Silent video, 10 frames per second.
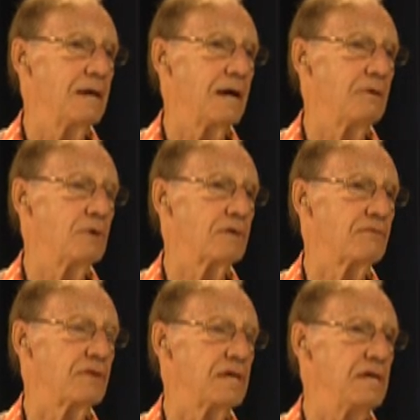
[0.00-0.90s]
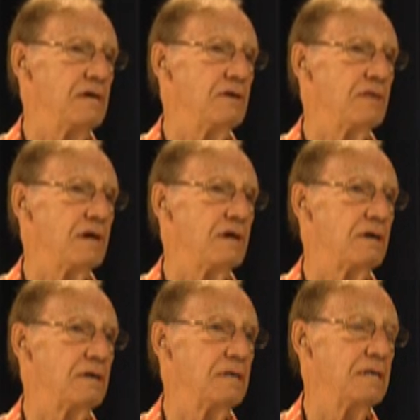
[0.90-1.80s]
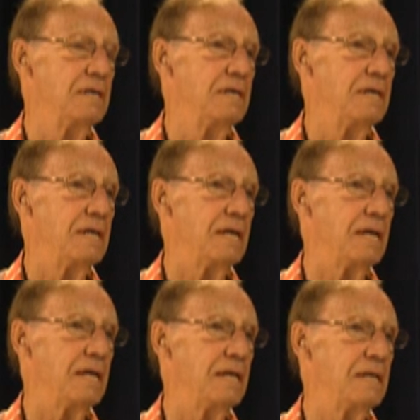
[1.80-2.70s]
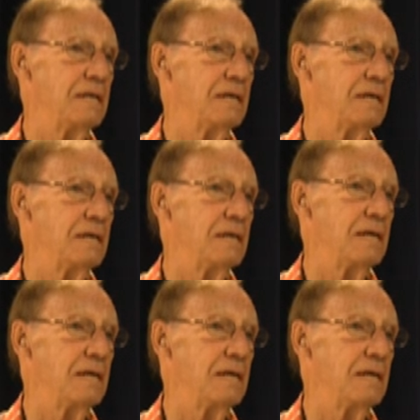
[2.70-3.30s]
I worked for the year there, and uh,